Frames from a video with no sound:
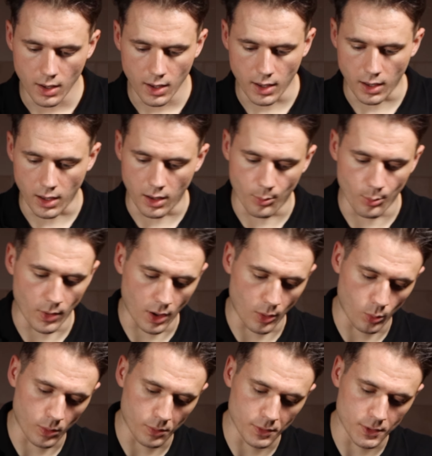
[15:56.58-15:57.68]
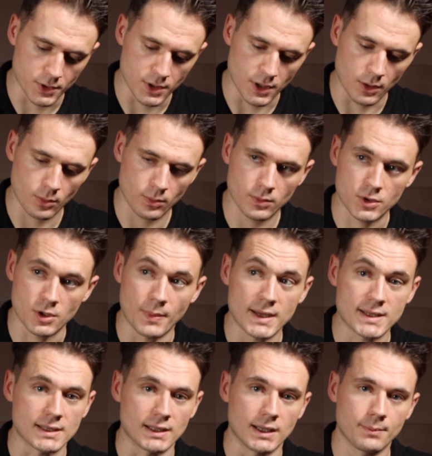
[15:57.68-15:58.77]
And what we'll do, so
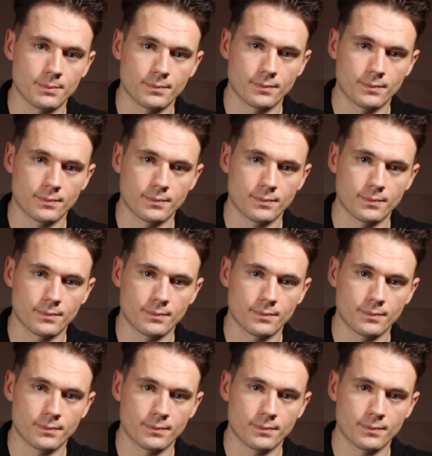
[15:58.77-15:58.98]
basically,